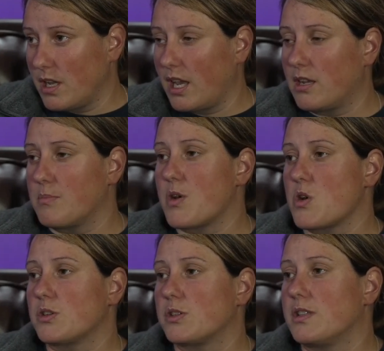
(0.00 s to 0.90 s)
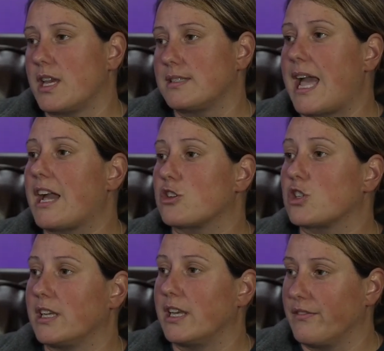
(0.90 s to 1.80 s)
and a person that's
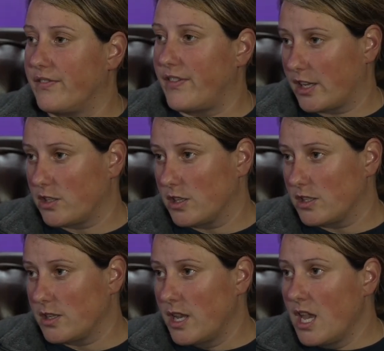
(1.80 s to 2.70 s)
actually infected.